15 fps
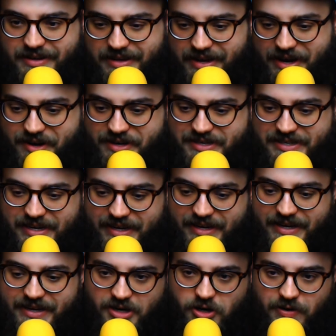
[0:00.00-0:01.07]
he's
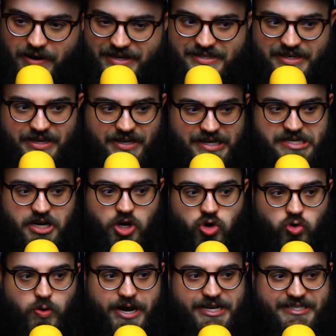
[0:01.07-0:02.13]
a
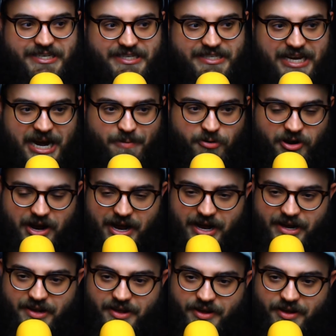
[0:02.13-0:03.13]
crazy samurai,